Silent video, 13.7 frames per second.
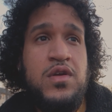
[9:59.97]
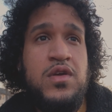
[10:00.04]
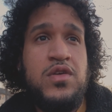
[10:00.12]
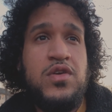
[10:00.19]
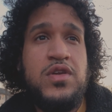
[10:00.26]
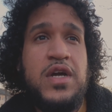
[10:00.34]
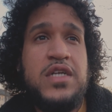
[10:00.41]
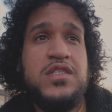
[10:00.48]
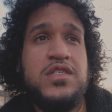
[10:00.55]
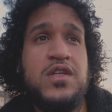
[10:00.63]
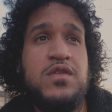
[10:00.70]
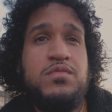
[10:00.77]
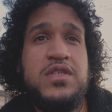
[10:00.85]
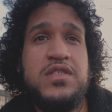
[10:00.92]
You're not just
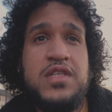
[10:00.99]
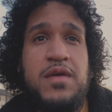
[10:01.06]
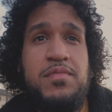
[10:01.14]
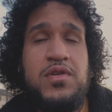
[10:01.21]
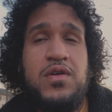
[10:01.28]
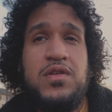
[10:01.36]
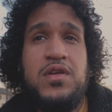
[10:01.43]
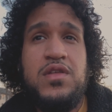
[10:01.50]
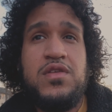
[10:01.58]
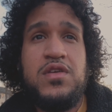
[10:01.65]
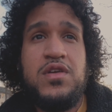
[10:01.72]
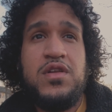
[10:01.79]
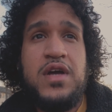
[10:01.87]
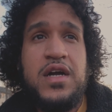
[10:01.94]
going to be stepping on nothing.
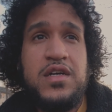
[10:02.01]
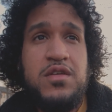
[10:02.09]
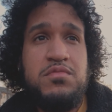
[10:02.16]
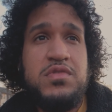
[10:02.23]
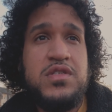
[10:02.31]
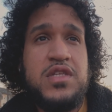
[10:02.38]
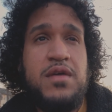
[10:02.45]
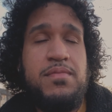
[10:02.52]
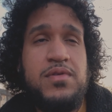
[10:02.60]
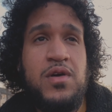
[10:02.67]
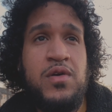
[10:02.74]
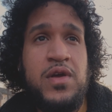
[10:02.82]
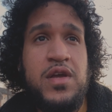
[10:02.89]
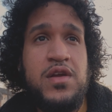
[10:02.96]
You're not going to be stepping
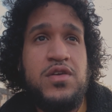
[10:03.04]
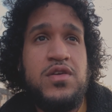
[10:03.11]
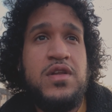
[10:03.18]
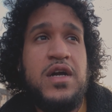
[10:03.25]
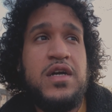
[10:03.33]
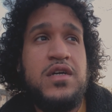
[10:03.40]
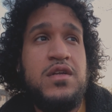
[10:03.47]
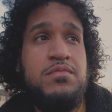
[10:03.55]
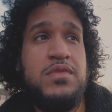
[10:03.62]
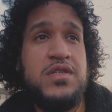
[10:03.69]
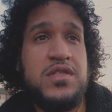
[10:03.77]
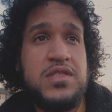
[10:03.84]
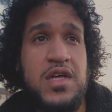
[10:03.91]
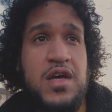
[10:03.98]
air. You're not going to
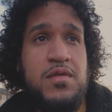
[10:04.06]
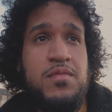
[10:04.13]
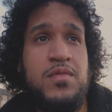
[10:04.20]
misstep.